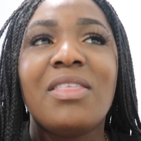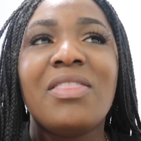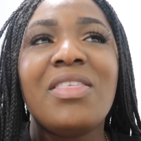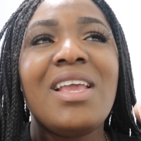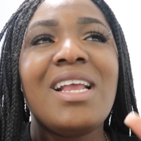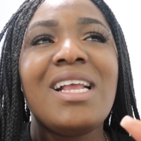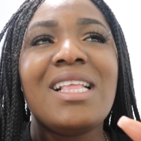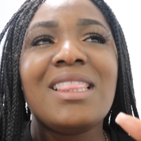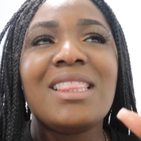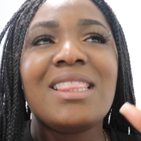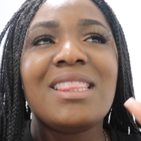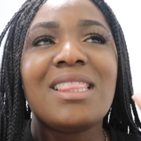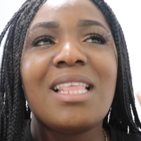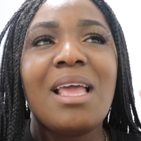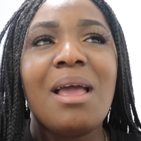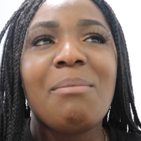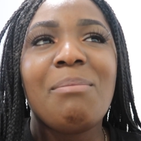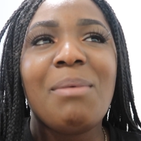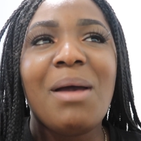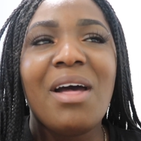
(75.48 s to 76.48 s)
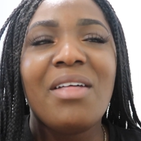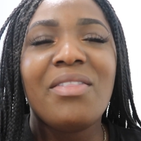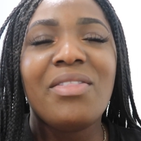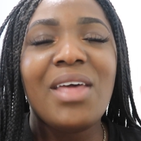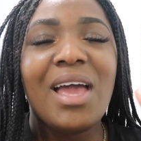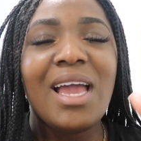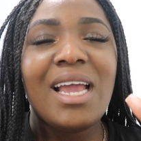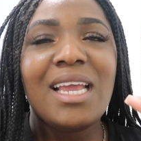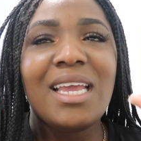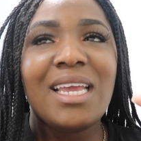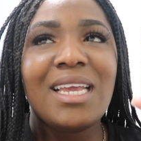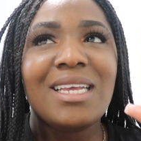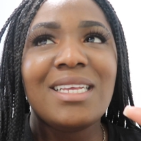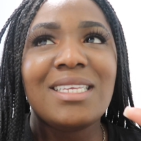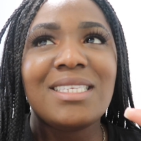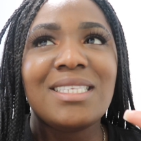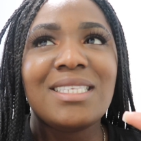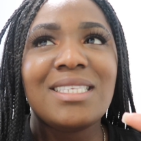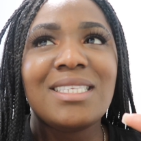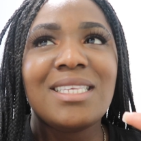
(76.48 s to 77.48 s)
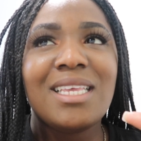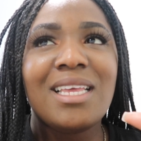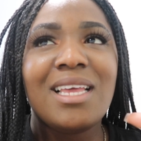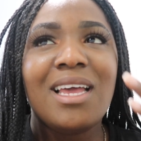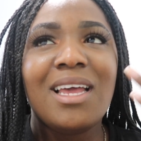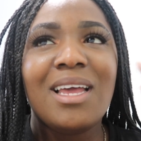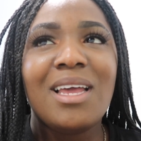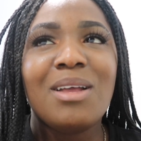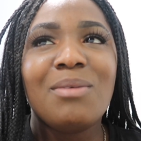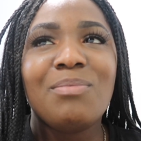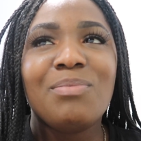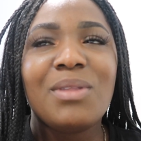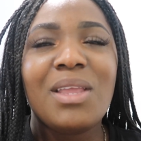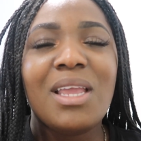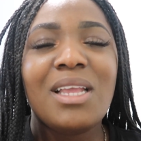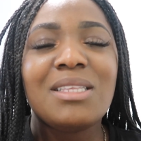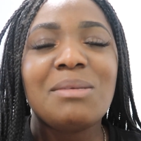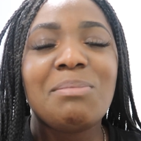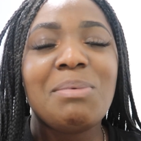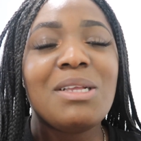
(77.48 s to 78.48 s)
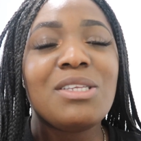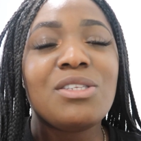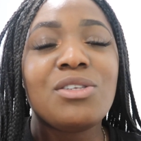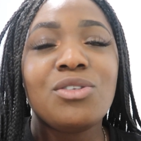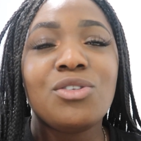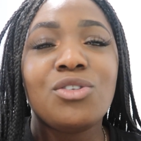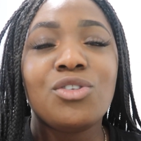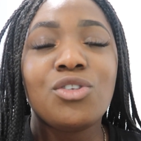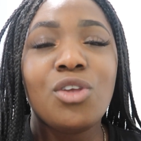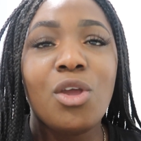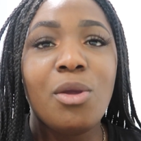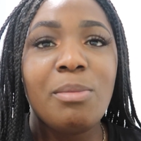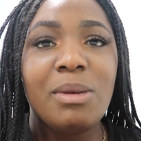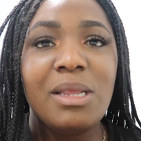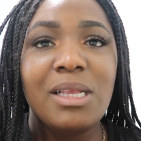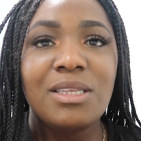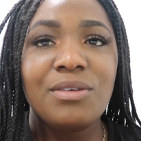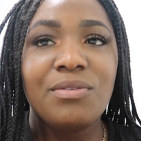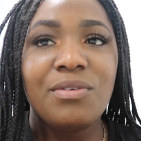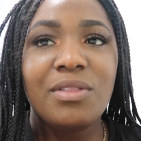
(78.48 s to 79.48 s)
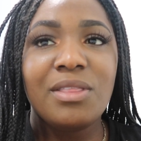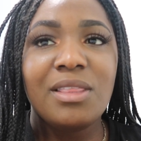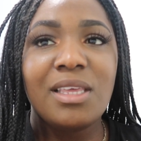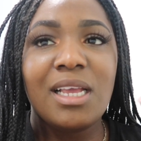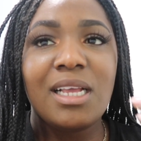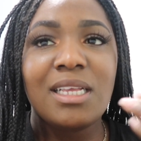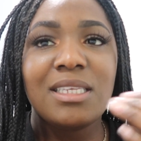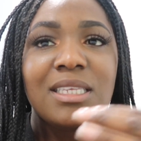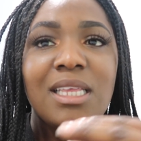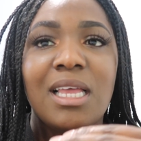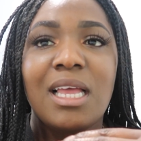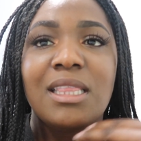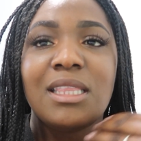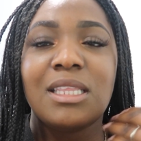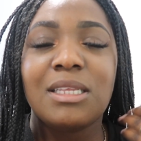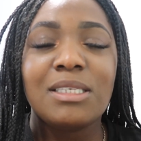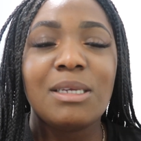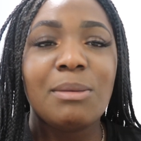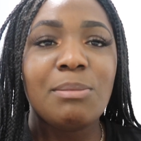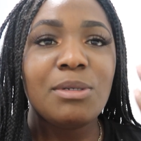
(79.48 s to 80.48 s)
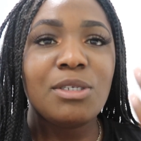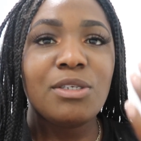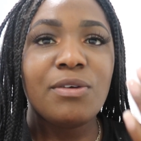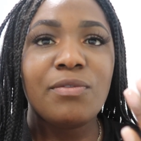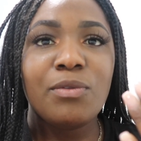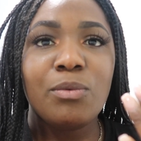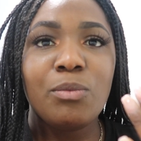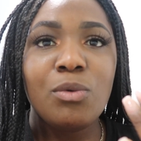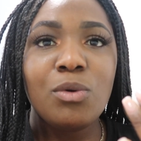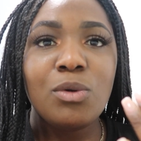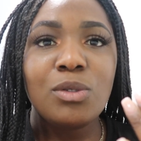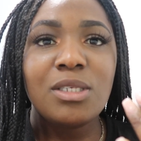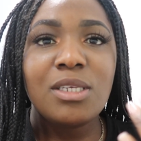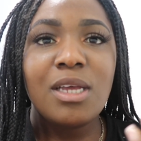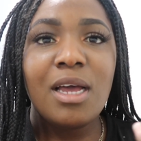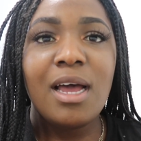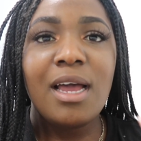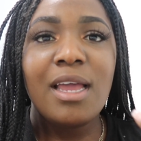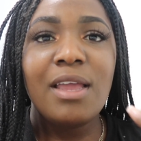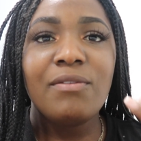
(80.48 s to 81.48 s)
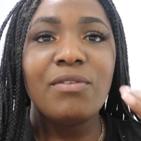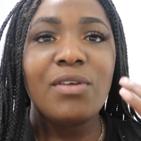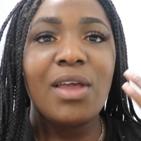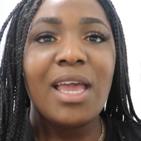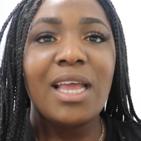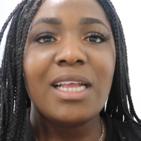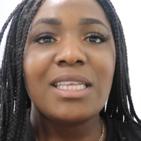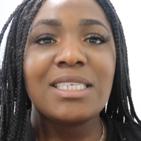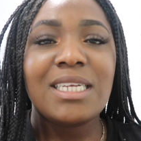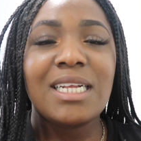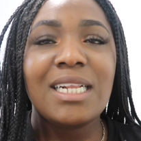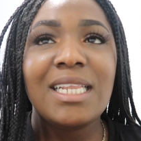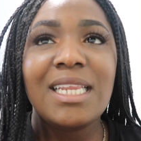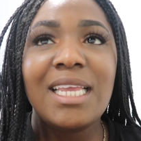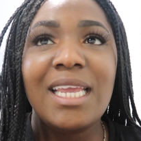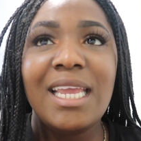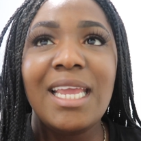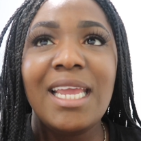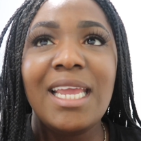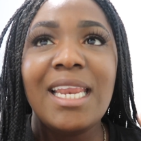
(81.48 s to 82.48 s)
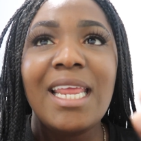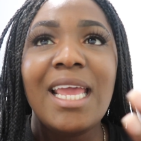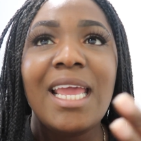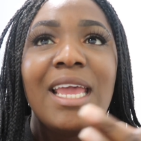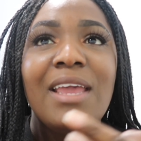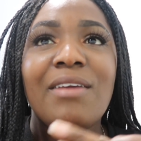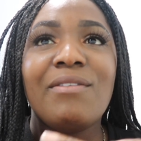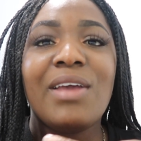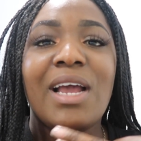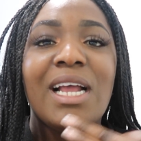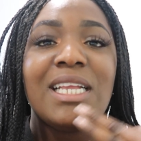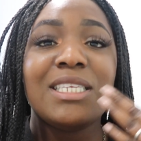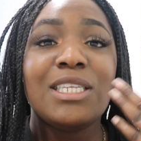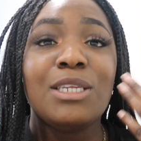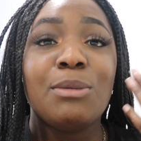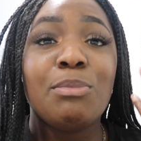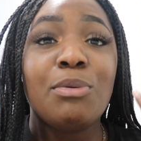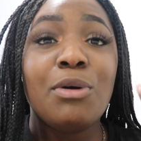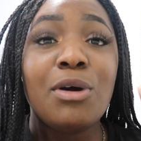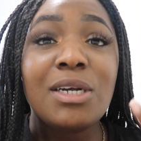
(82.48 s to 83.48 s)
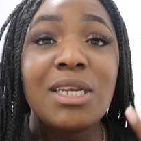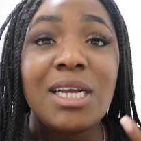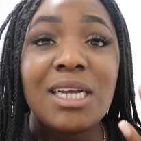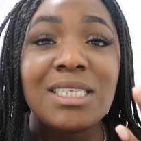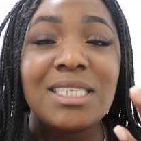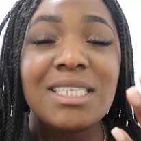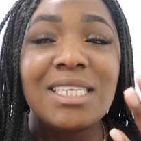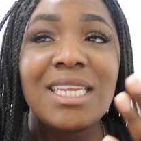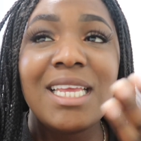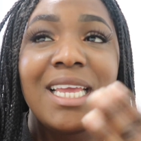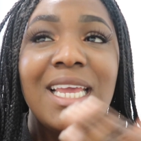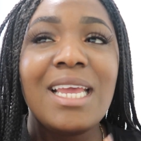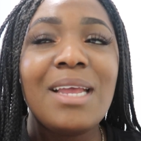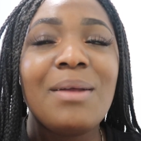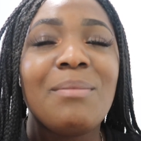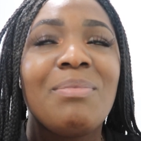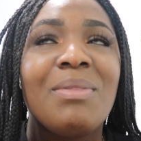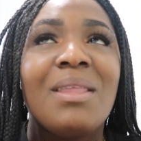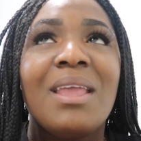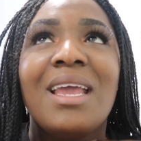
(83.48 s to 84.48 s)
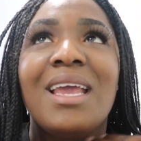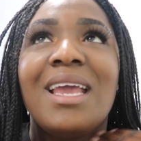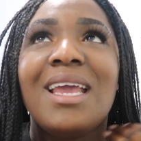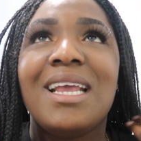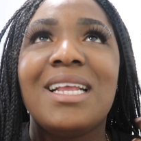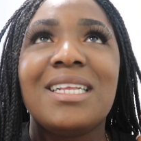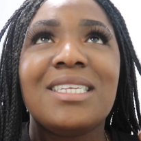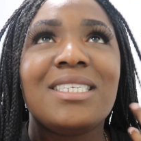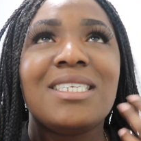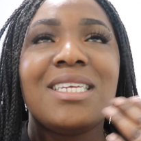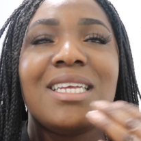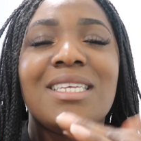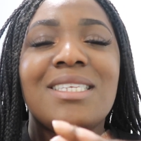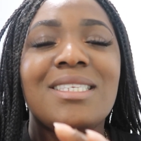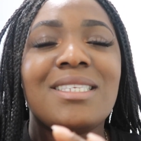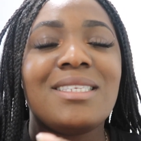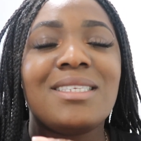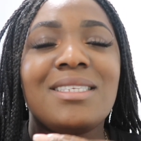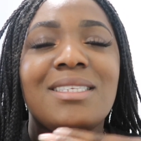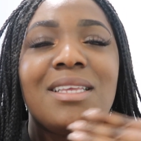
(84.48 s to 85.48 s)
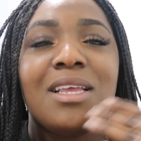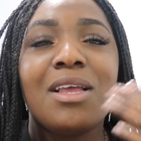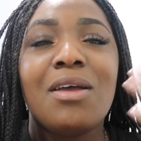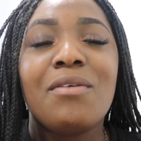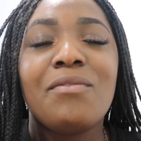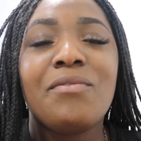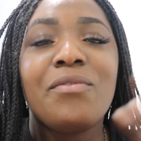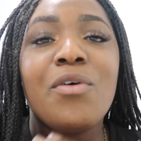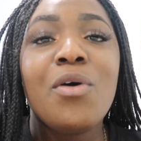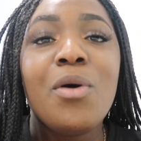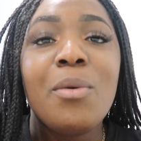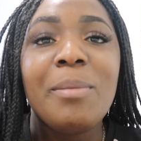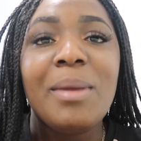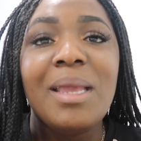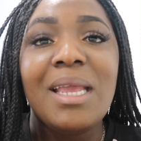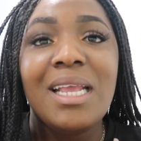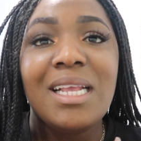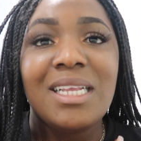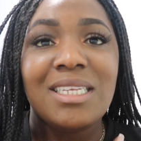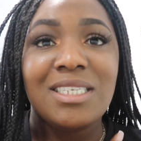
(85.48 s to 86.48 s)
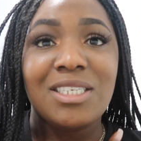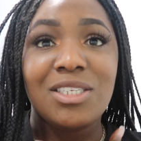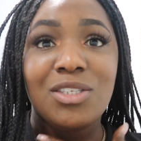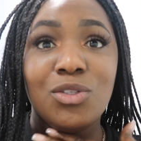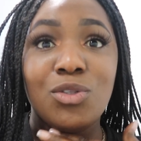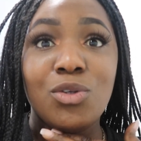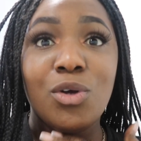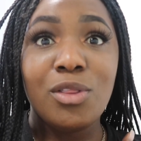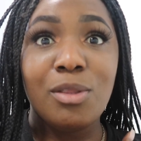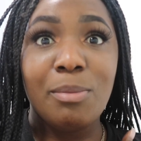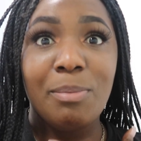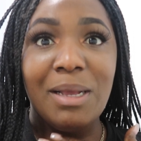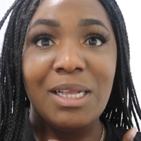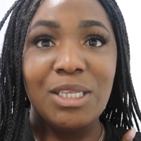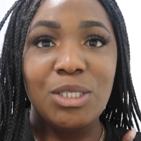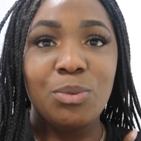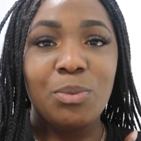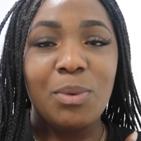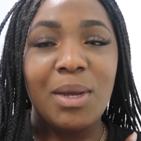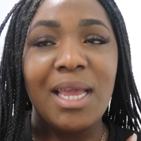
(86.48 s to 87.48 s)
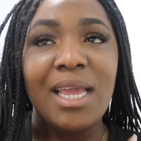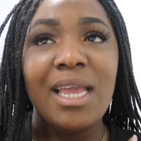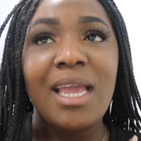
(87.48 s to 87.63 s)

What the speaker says: thing about that is it depends on so many different things. The temperature of the water, if your hair is clean, if it has any products in it. It's just, for me, it's just not the best way.